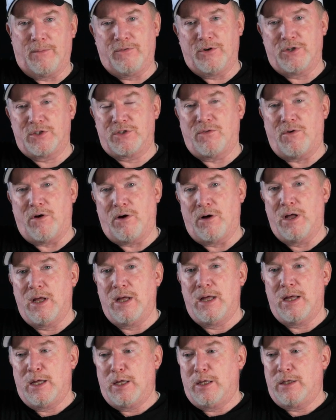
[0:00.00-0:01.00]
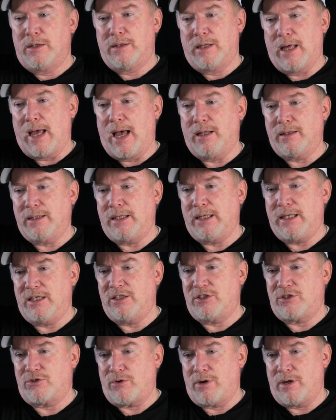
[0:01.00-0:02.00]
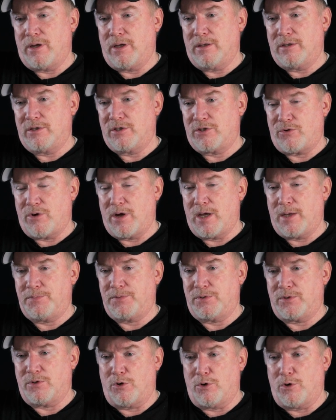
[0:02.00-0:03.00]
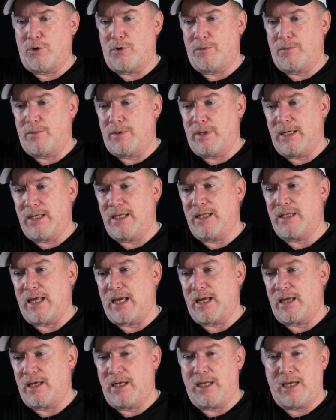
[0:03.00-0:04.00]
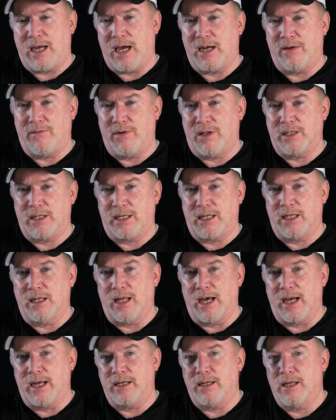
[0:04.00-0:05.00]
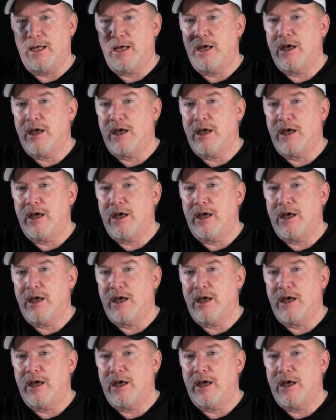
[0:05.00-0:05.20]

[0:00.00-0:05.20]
First of all, the LED strips or anything, any kind of LED light,